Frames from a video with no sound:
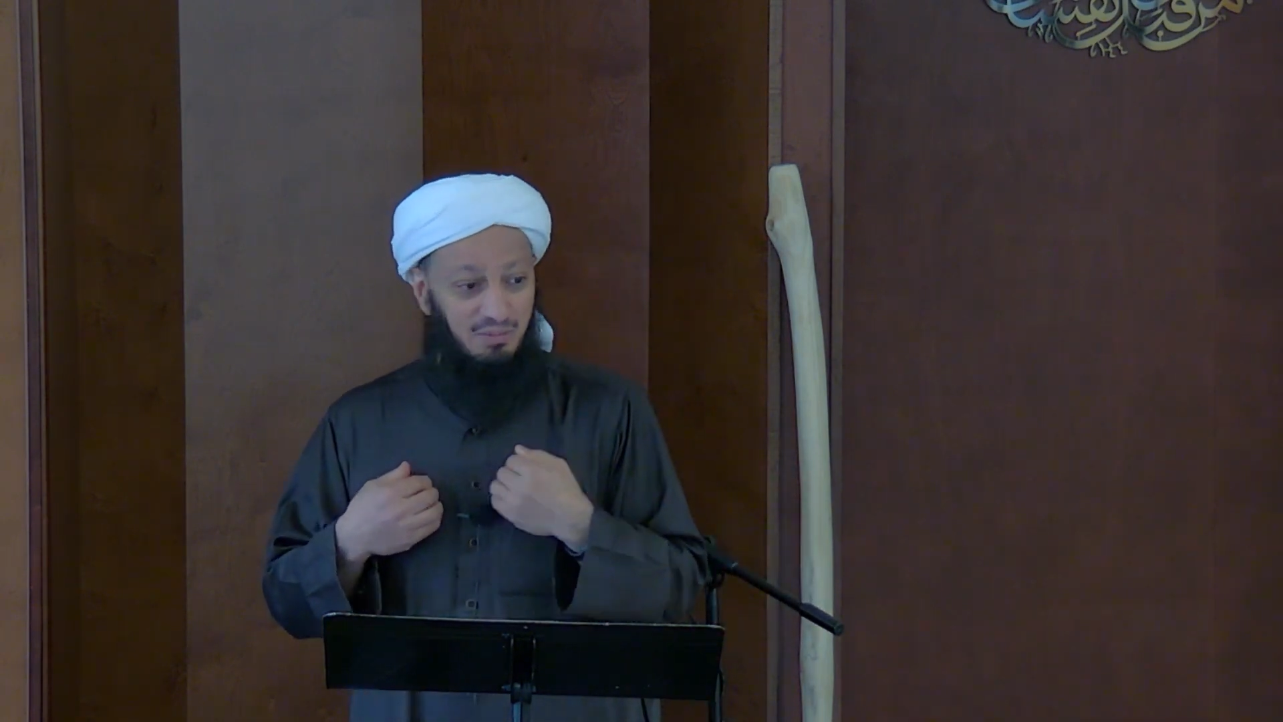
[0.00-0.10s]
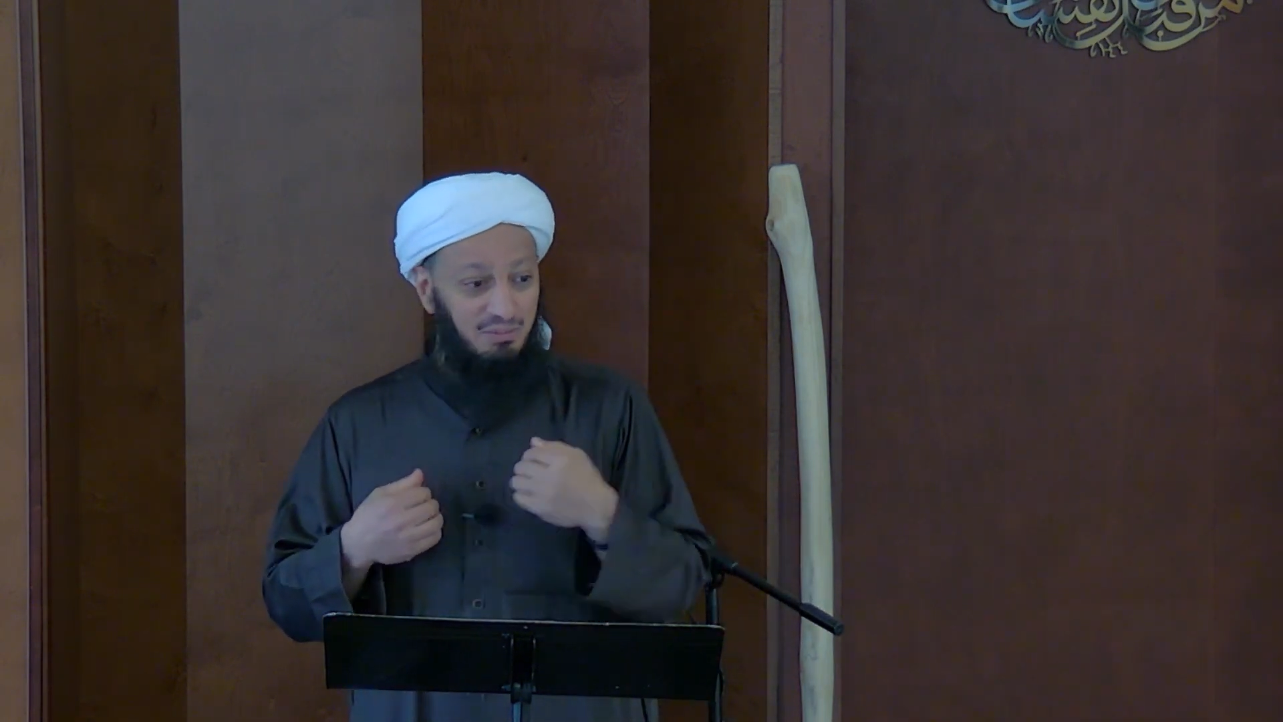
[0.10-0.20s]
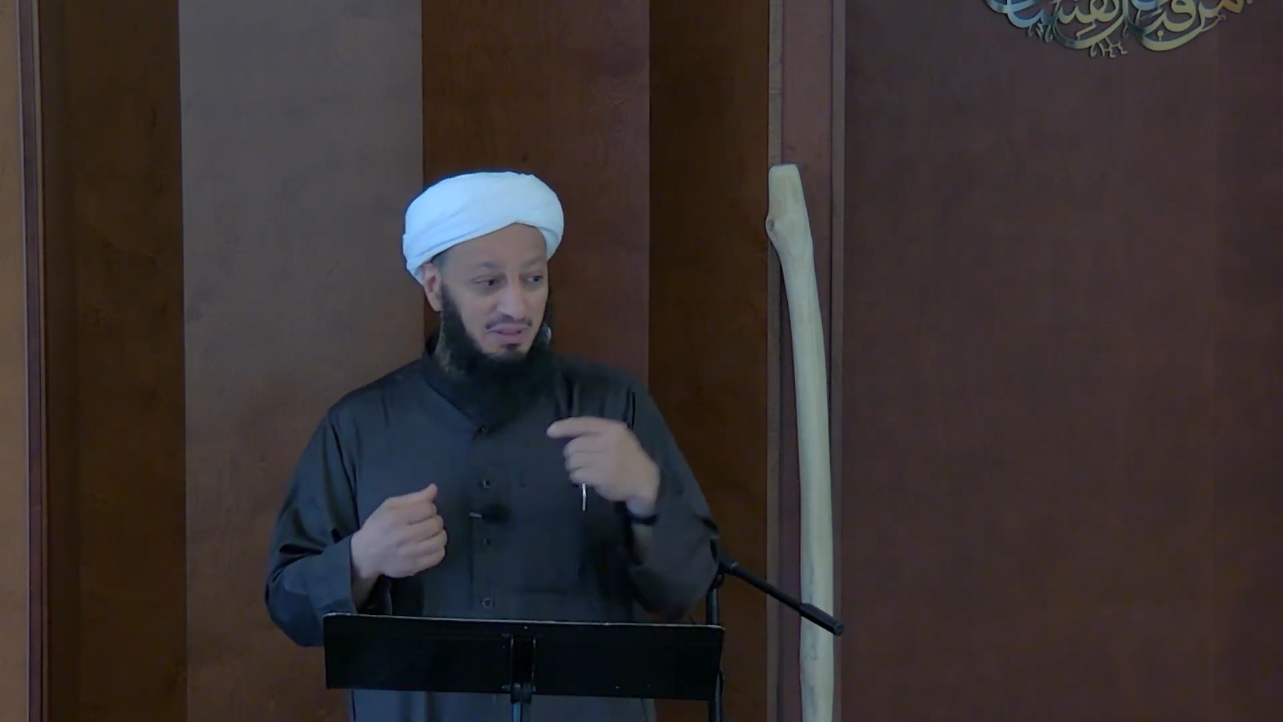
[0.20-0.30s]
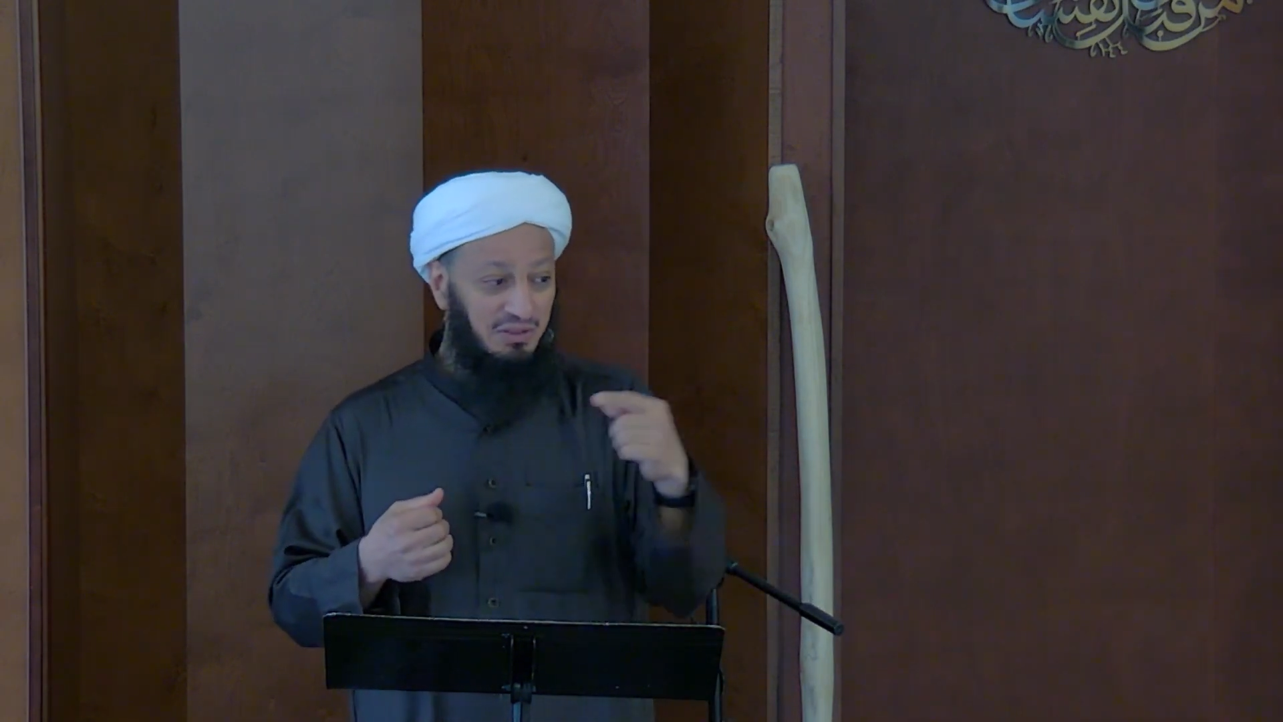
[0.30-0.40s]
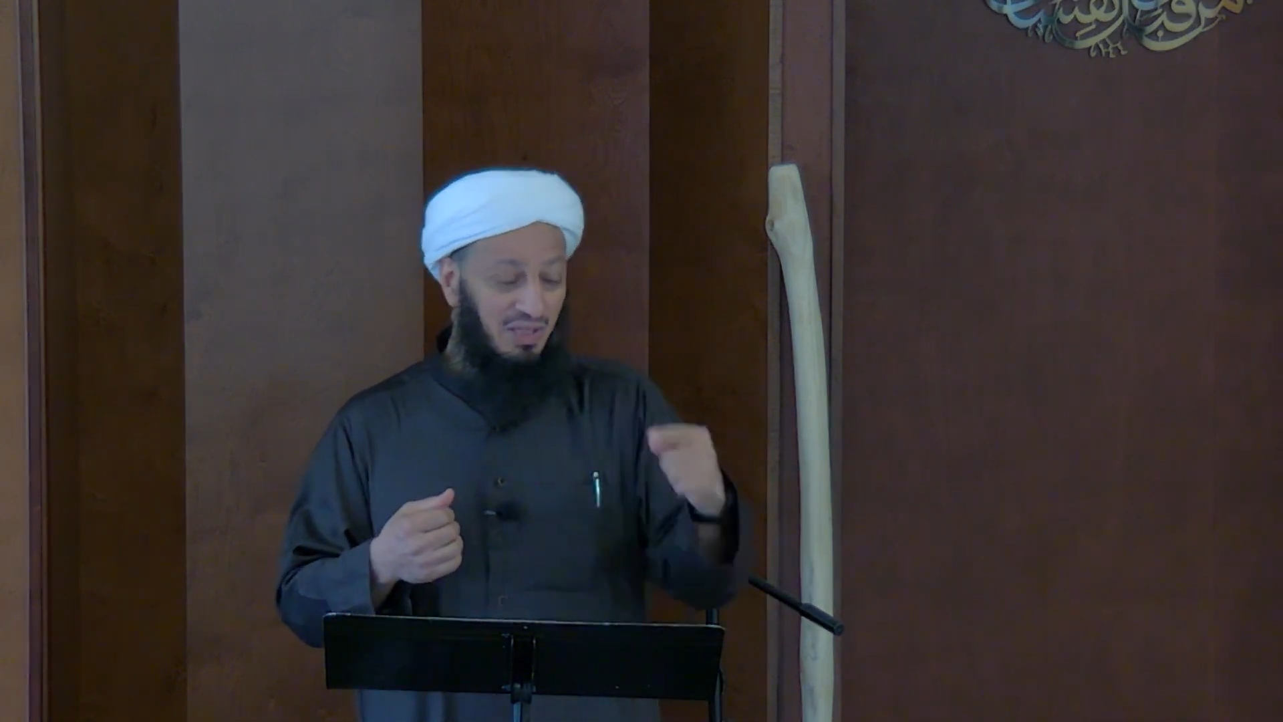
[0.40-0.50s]

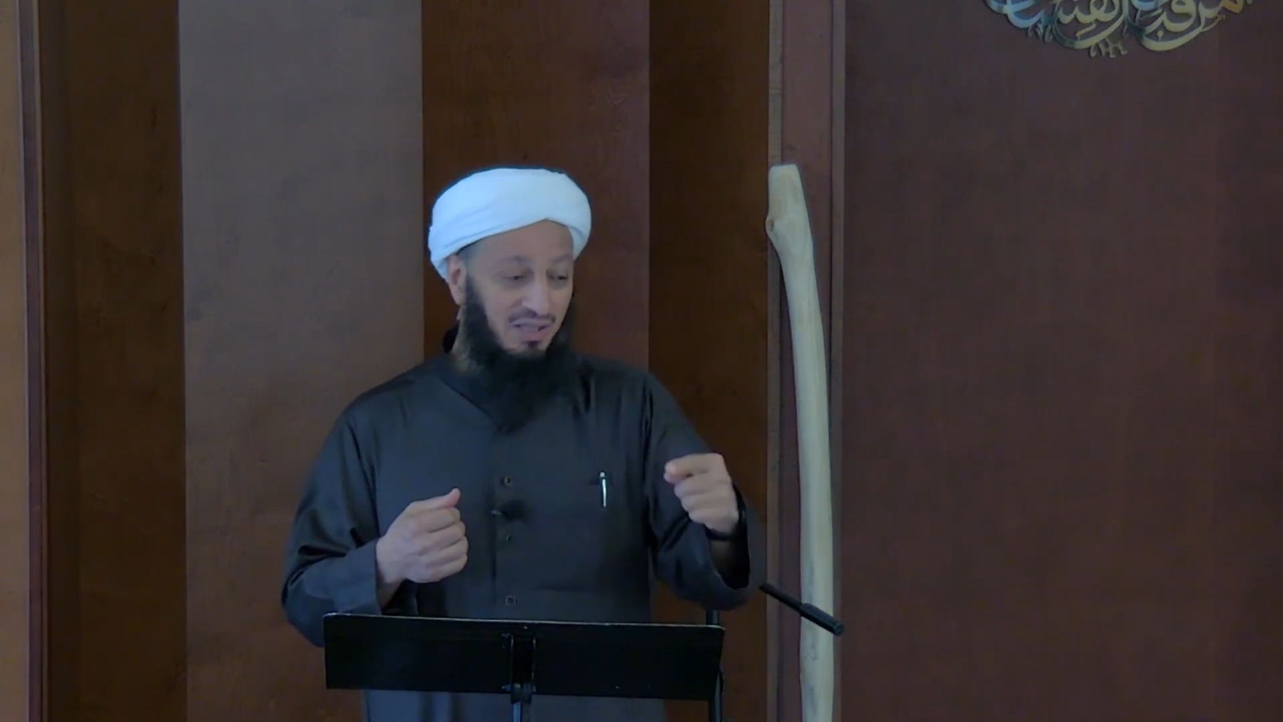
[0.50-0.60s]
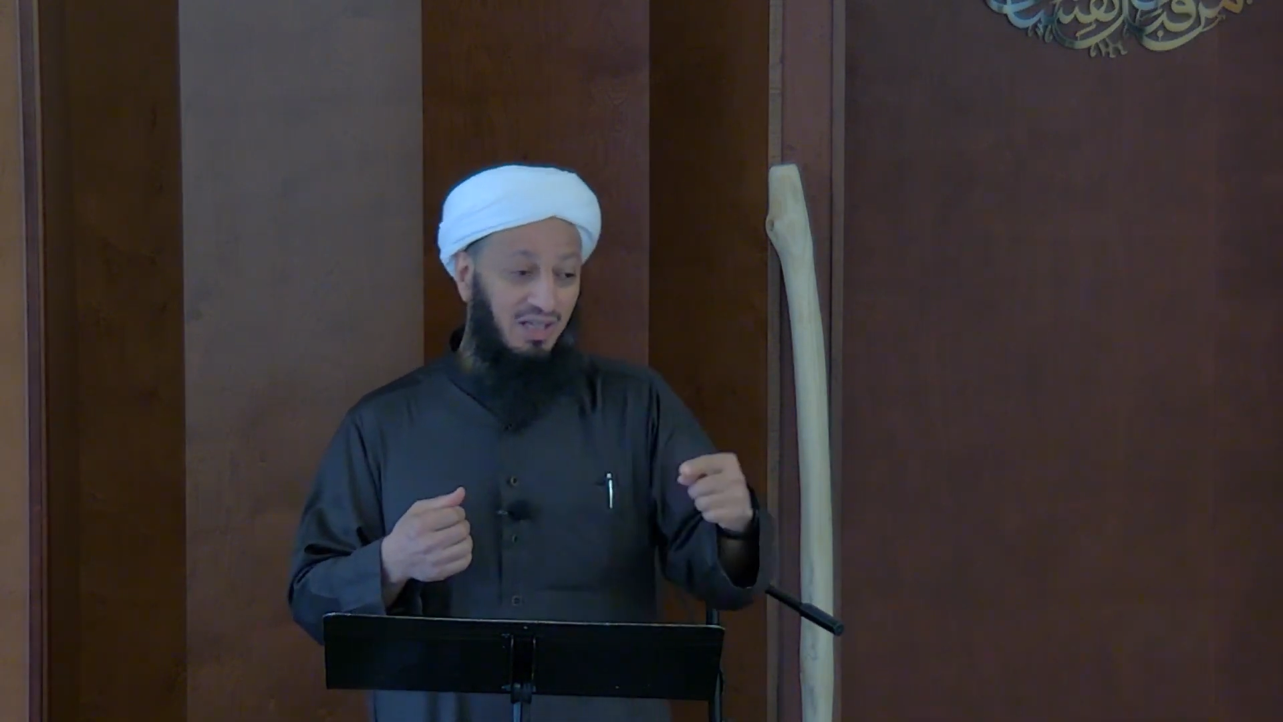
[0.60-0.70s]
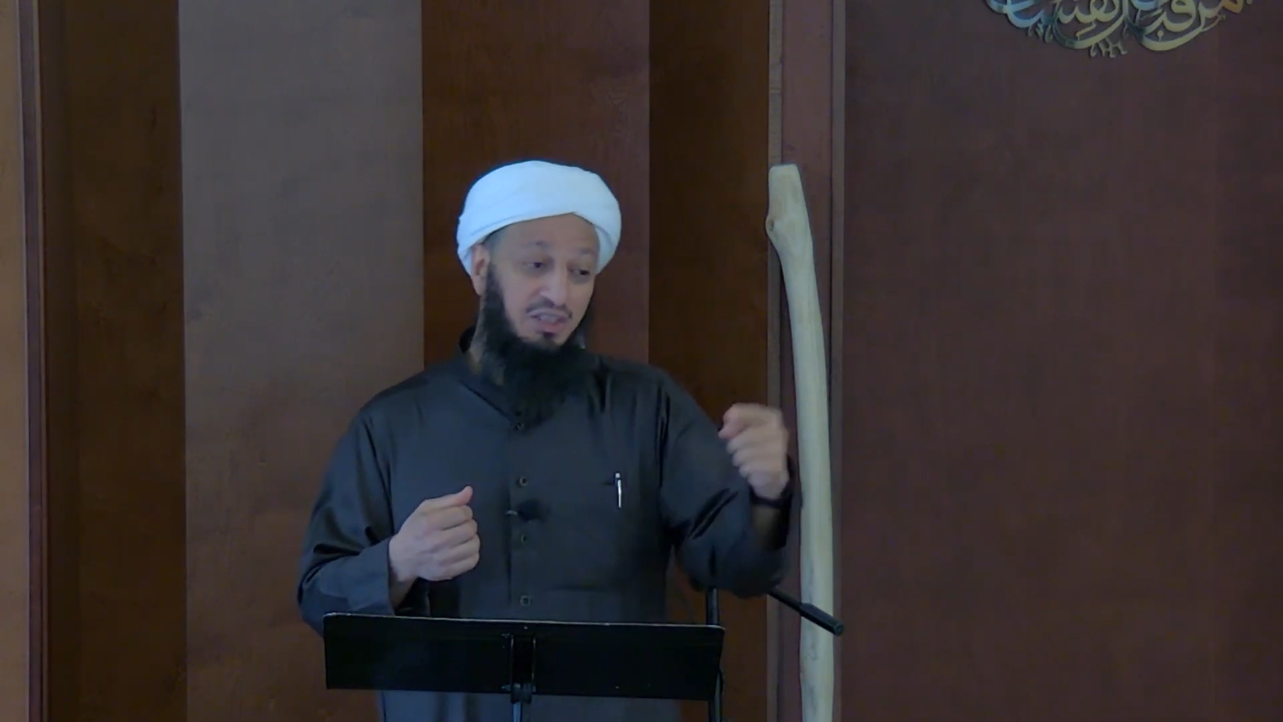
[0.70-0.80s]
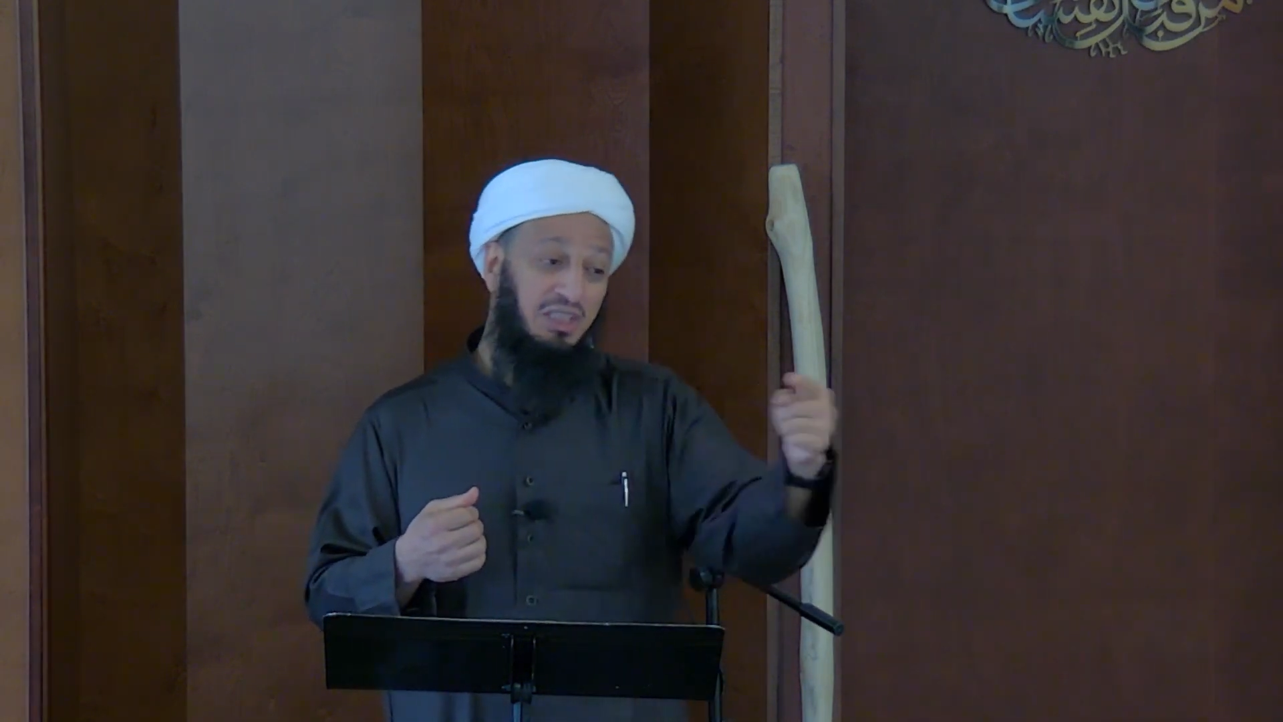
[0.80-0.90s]
But Ya Allah,